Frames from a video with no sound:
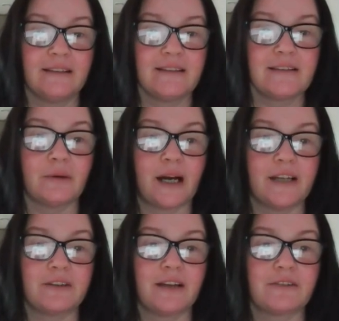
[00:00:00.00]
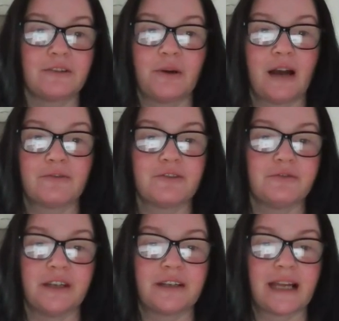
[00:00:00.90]
So I don't know how to
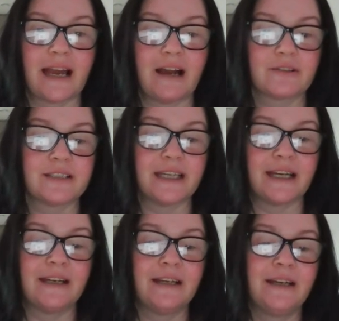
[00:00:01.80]
figure that out. Yeah.